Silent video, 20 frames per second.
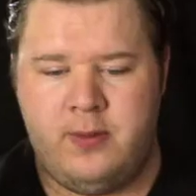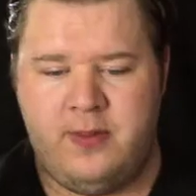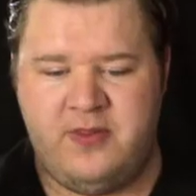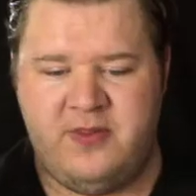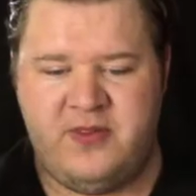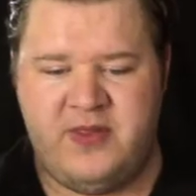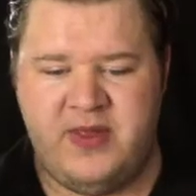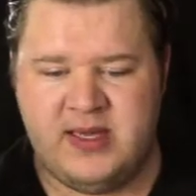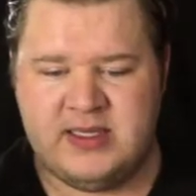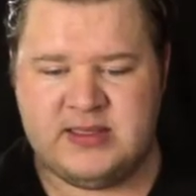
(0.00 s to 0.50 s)

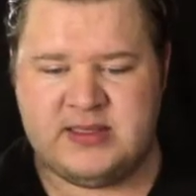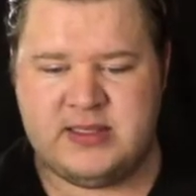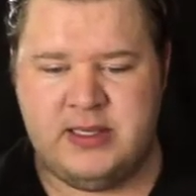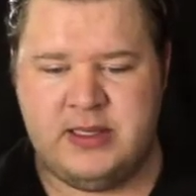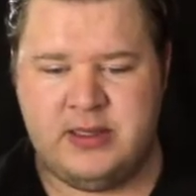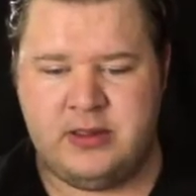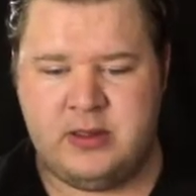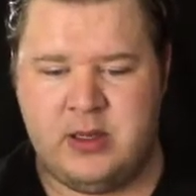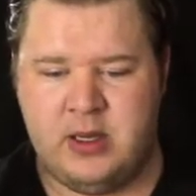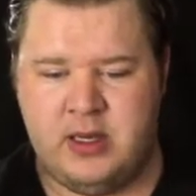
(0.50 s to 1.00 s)
This
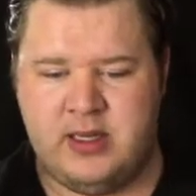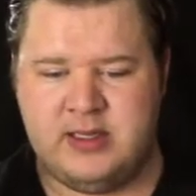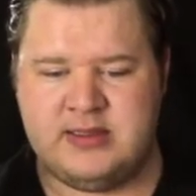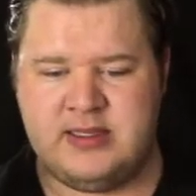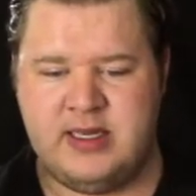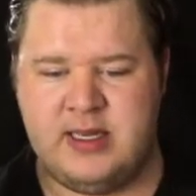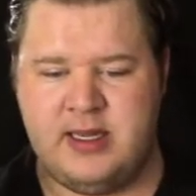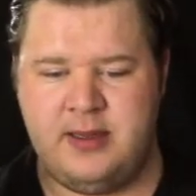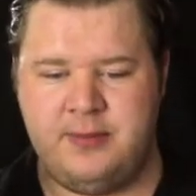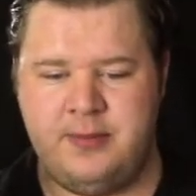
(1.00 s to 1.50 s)
call
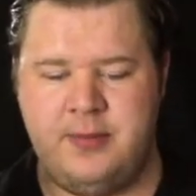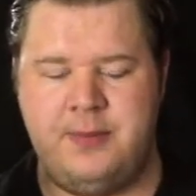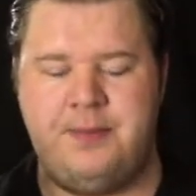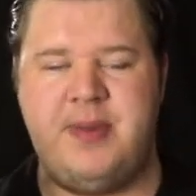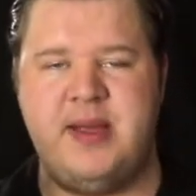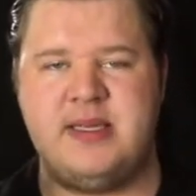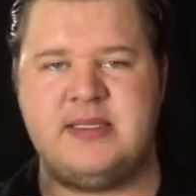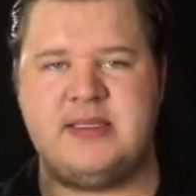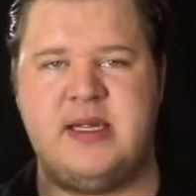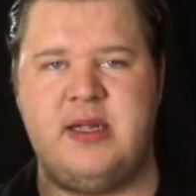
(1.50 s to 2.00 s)
time,
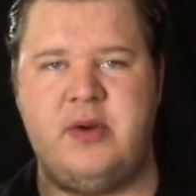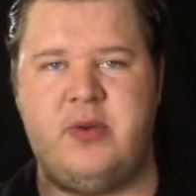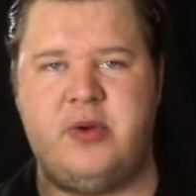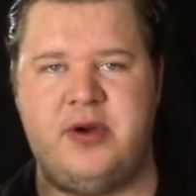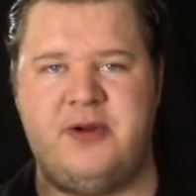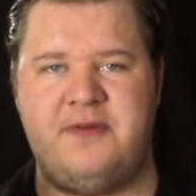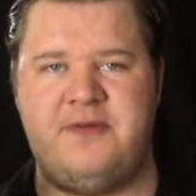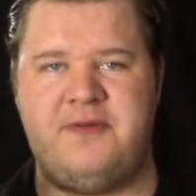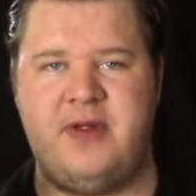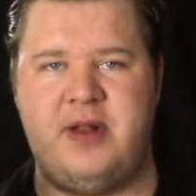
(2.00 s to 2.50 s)
basically we're
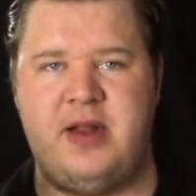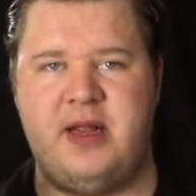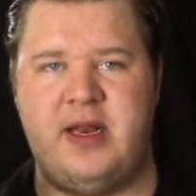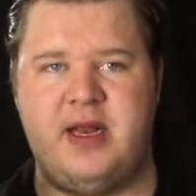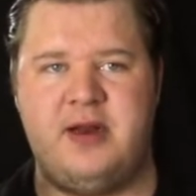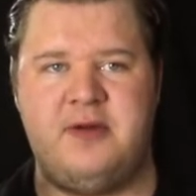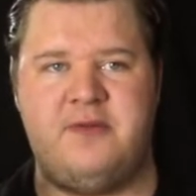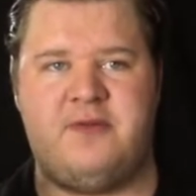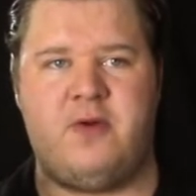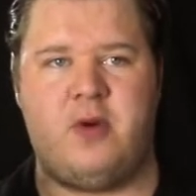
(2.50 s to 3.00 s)
going to fill it
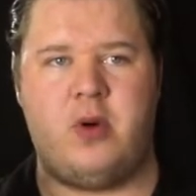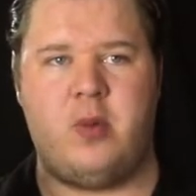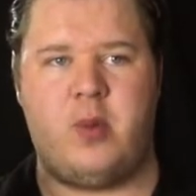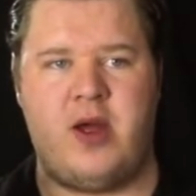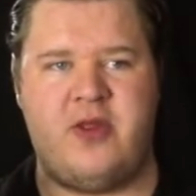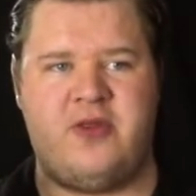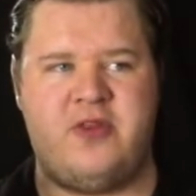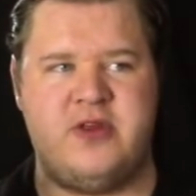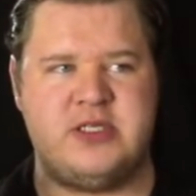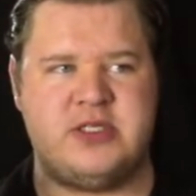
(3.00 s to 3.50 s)
in for
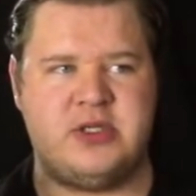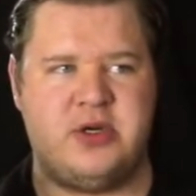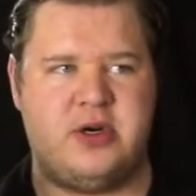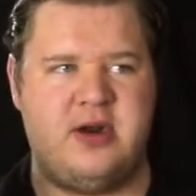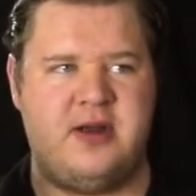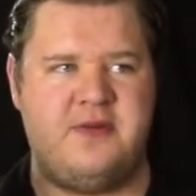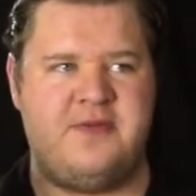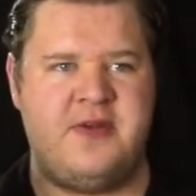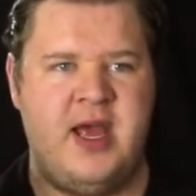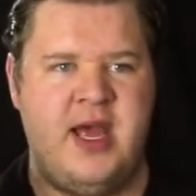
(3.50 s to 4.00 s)
what the sort
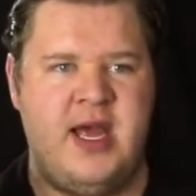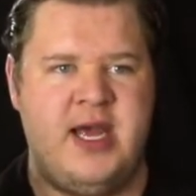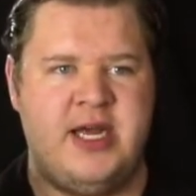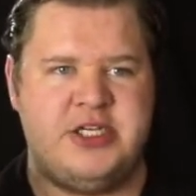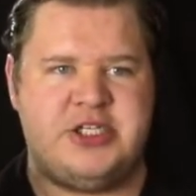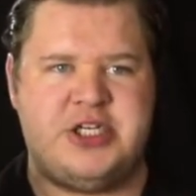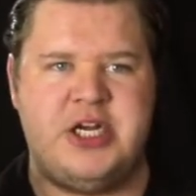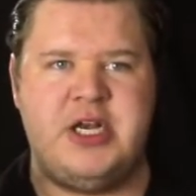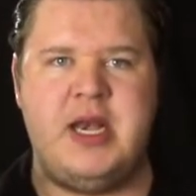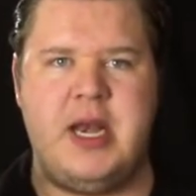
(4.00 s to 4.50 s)
of
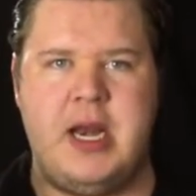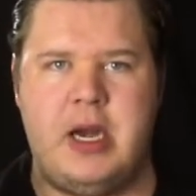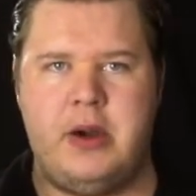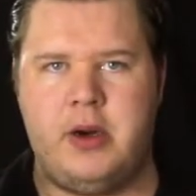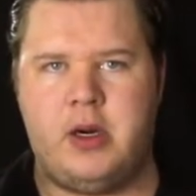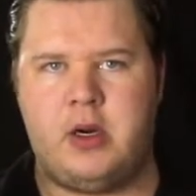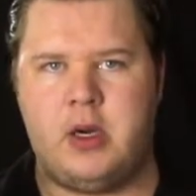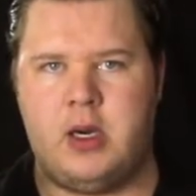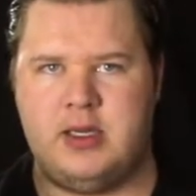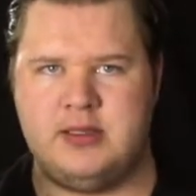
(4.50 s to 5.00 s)

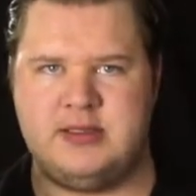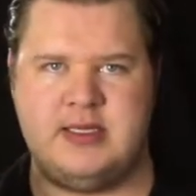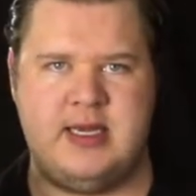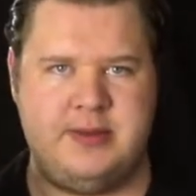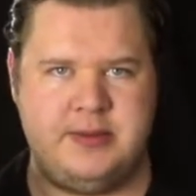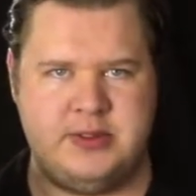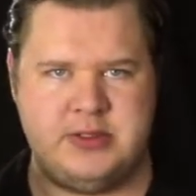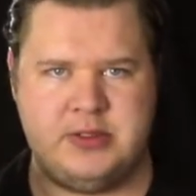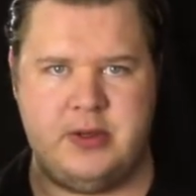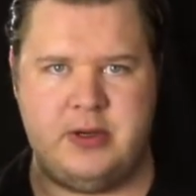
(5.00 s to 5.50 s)
generic call
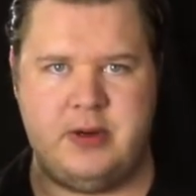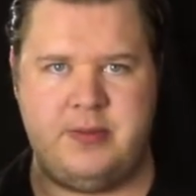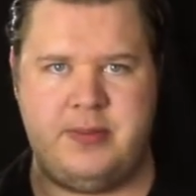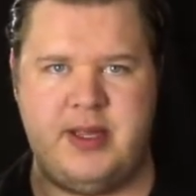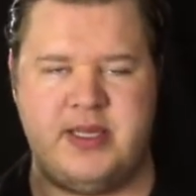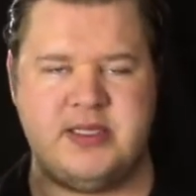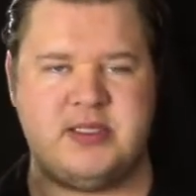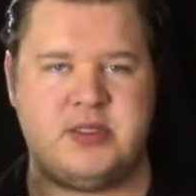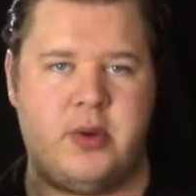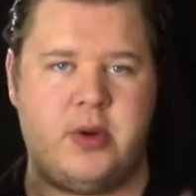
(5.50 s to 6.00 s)
time is going to
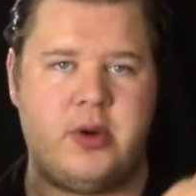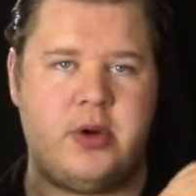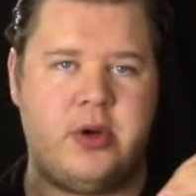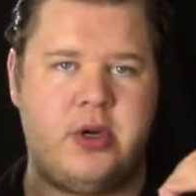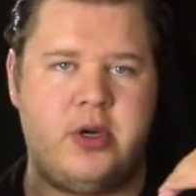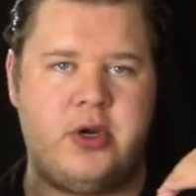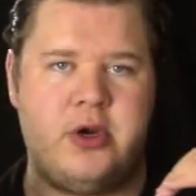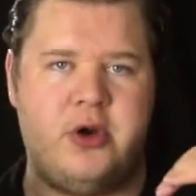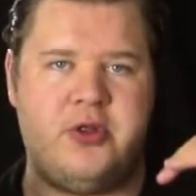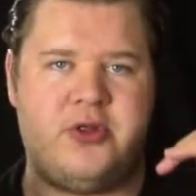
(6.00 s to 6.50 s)
be. So we're going
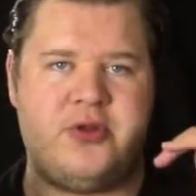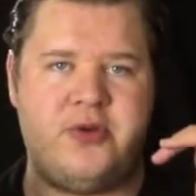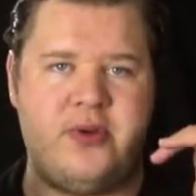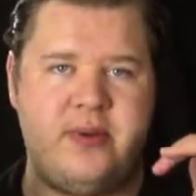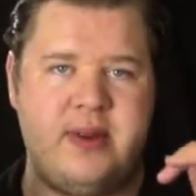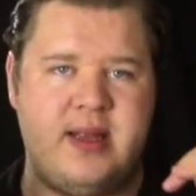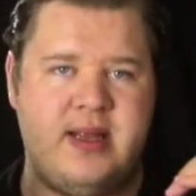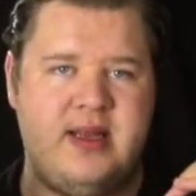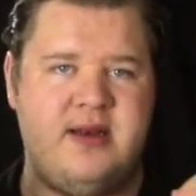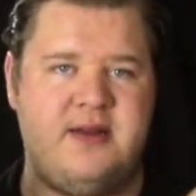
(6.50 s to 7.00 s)
to go
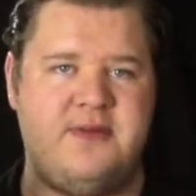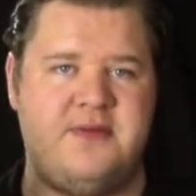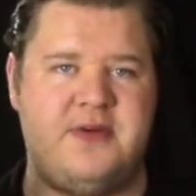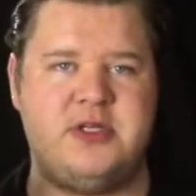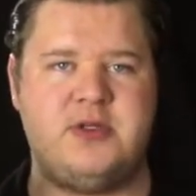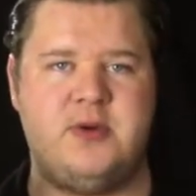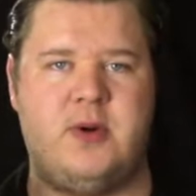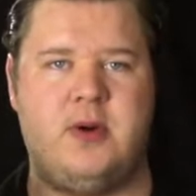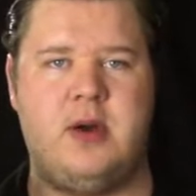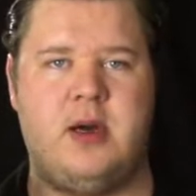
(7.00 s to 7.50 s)
through
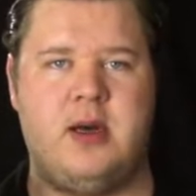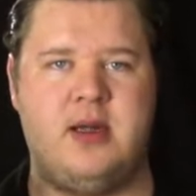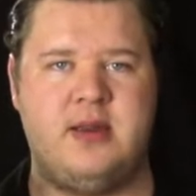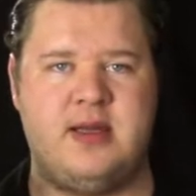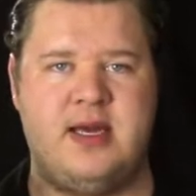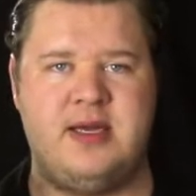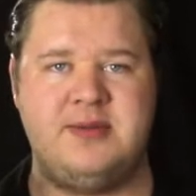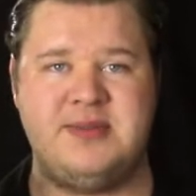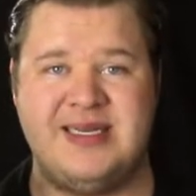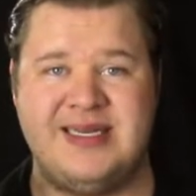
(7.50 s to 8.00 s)
individual call
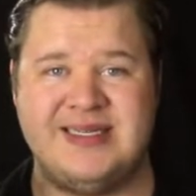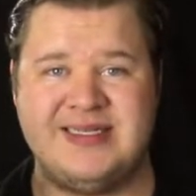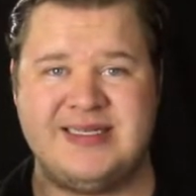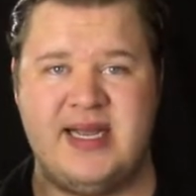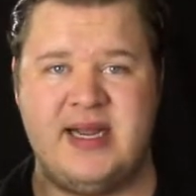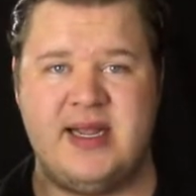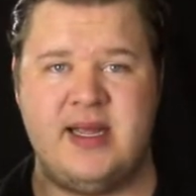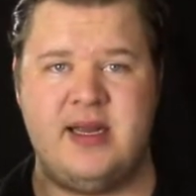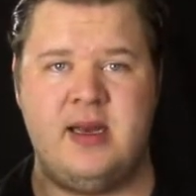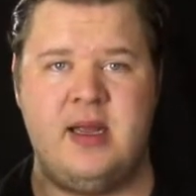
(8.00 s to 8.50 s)
times in a
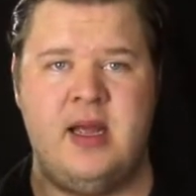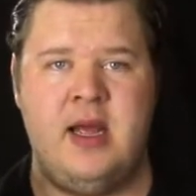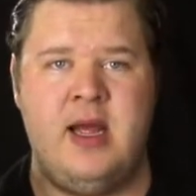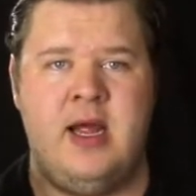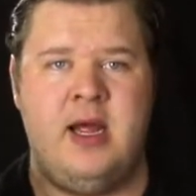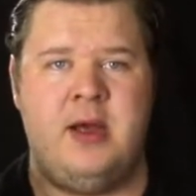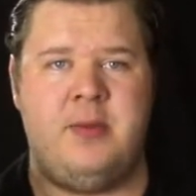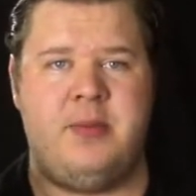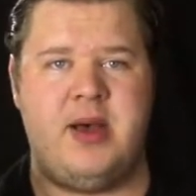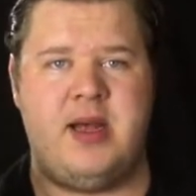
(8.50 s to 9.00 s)
second,
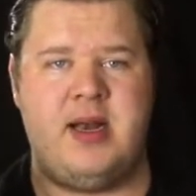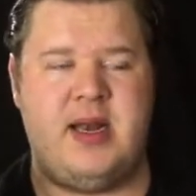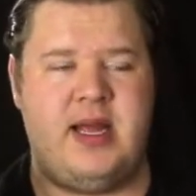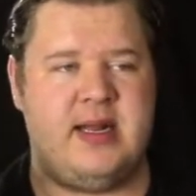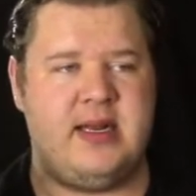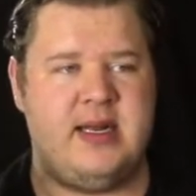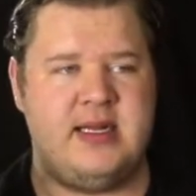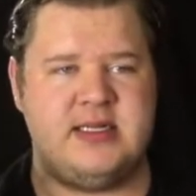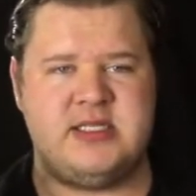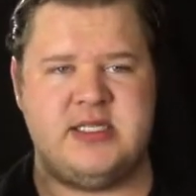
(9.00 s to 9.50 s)
but
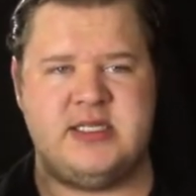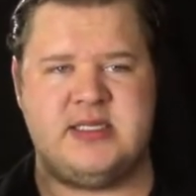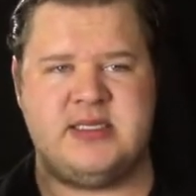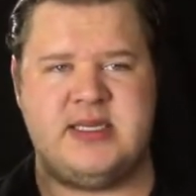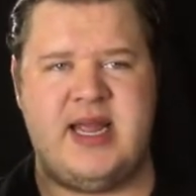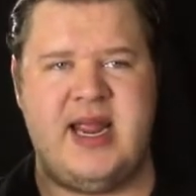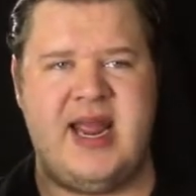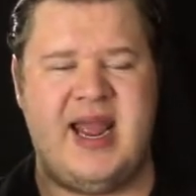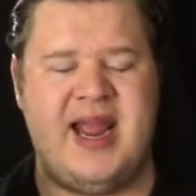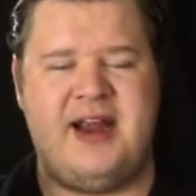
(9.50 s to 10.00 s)
like, let's just
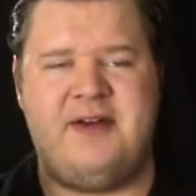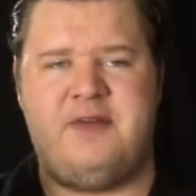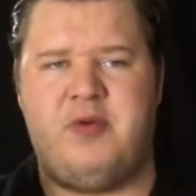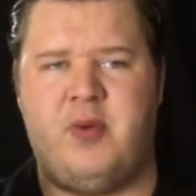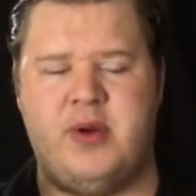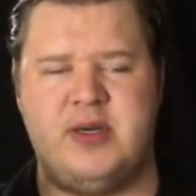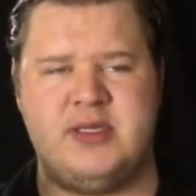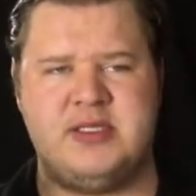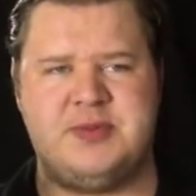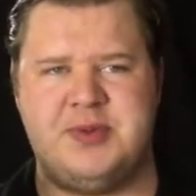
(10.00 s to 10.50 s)
say
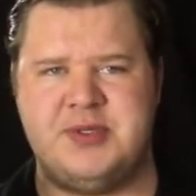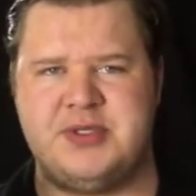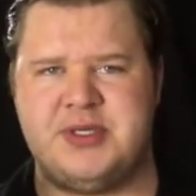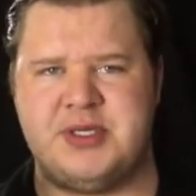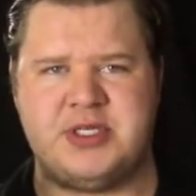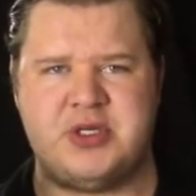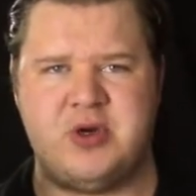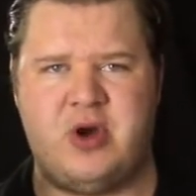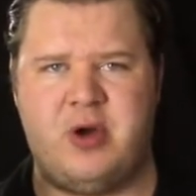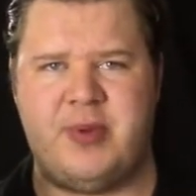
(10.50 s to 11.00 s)
everyone is supposed to
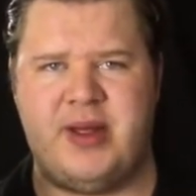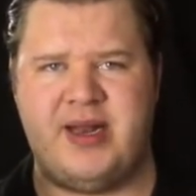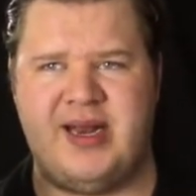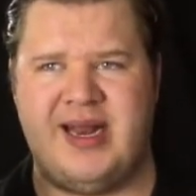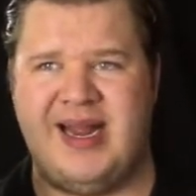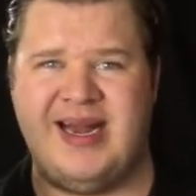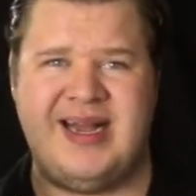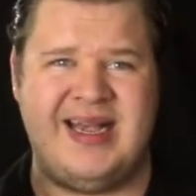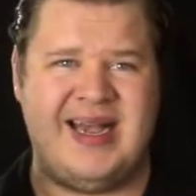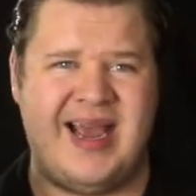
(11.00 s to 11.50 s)
show up at
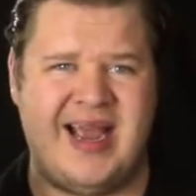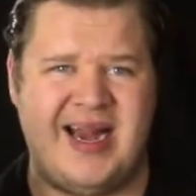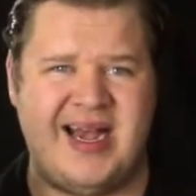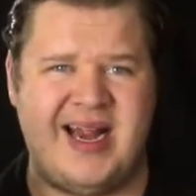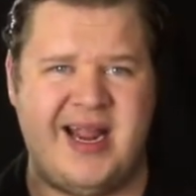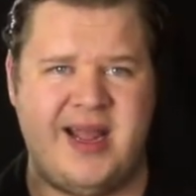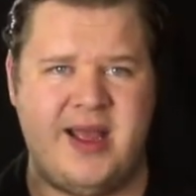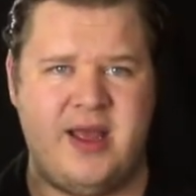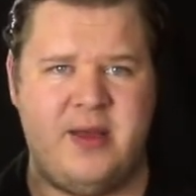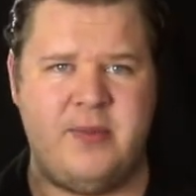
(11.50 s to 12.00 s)
like 9
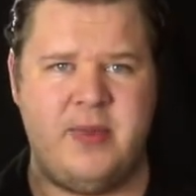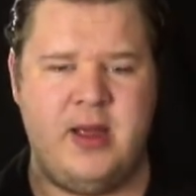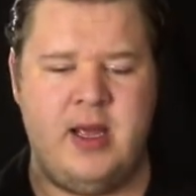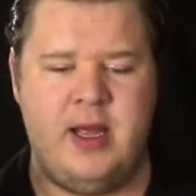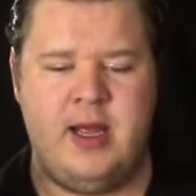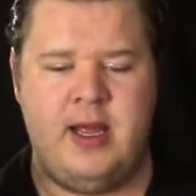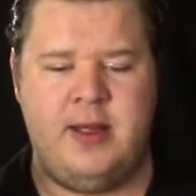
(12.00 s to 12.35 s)
a.m.